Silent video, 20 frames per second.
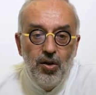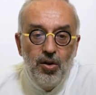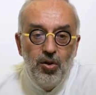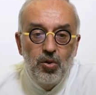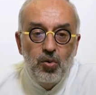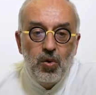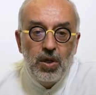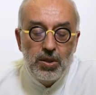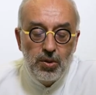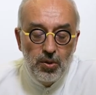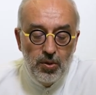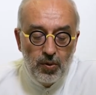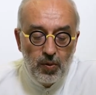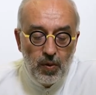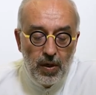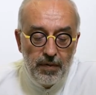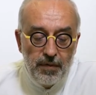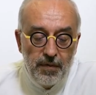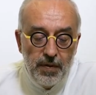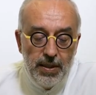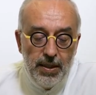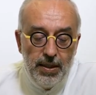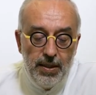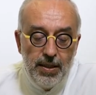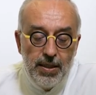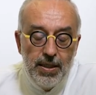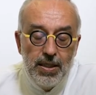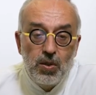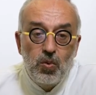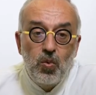
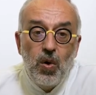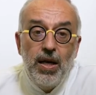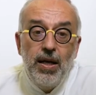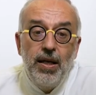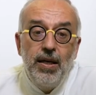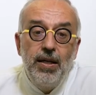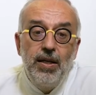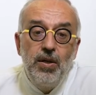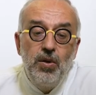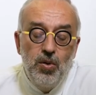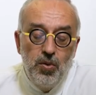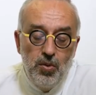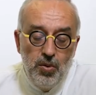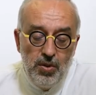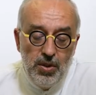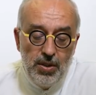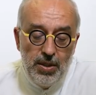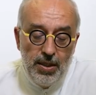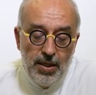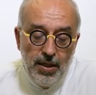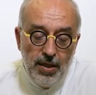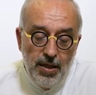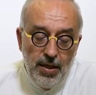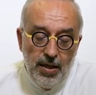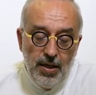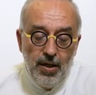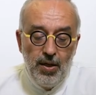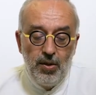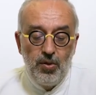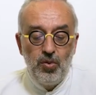Ultrasonography is widely used
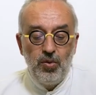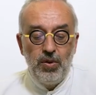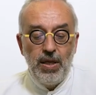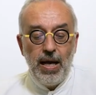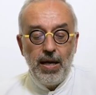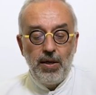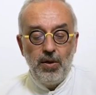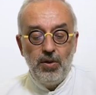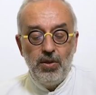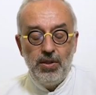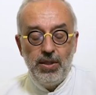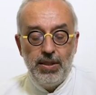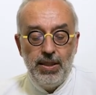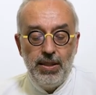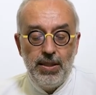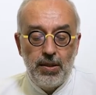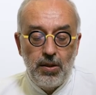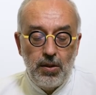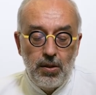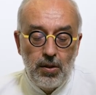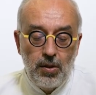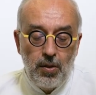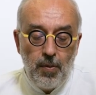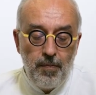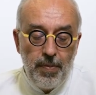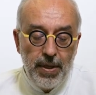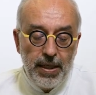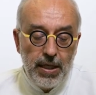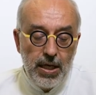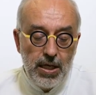to diagnose these
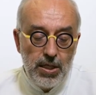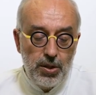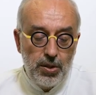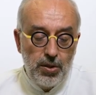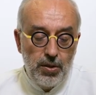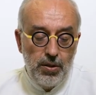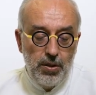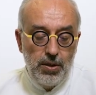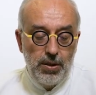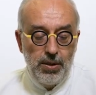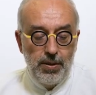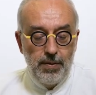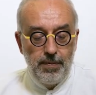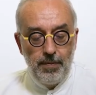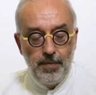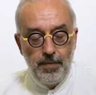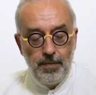complications.